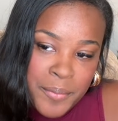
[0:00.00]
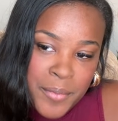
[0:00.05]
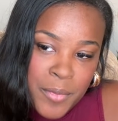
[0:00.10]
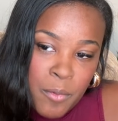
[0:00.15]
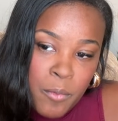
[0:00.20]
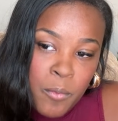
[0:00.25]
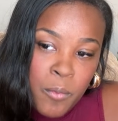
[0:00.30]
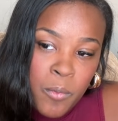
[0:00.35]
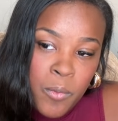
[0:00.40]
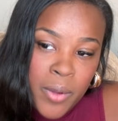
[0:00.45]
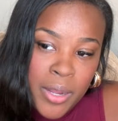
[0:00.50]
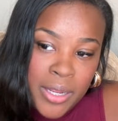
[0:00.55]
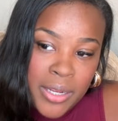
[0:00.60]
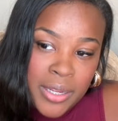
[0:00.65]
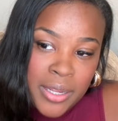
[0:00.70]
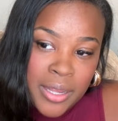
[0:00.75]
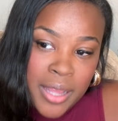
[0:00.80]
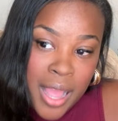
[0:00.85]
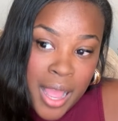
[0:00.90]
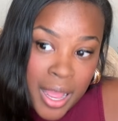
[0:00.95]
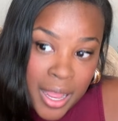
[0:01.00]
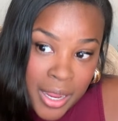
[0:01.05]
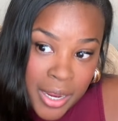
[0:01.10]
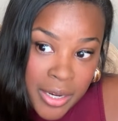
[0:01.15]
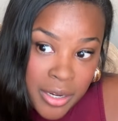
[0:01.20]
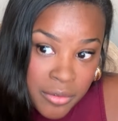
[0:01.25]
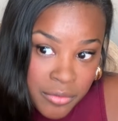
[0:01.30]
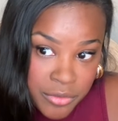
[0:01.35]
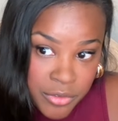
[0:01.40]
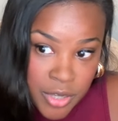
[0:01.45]
what
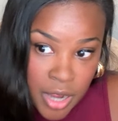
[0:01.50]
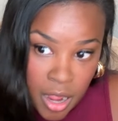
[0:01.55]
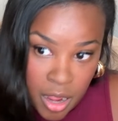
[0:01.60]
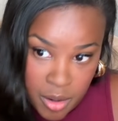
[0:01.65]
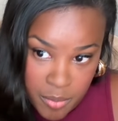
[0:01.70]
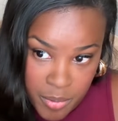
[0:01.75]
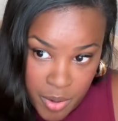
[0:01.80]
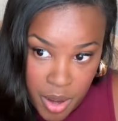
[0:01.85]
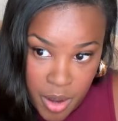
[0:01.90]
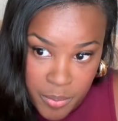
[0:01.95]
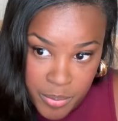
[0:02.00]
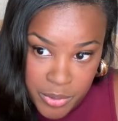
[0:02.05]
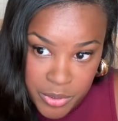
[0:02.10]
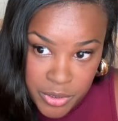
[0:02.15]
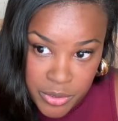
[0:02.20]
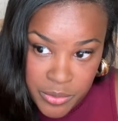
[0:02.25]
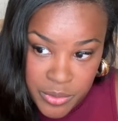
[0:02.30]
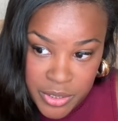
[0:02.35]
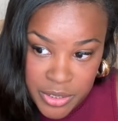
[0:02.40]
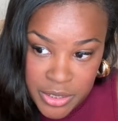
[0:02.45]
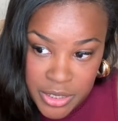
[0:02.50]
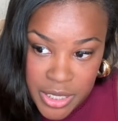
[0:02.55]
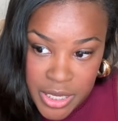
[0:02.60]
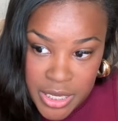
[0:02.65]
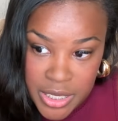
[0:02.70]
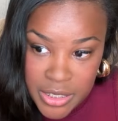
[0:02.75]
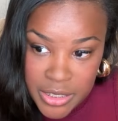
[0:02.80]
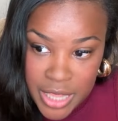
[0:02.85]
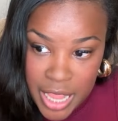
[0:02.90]
kind of job opportunities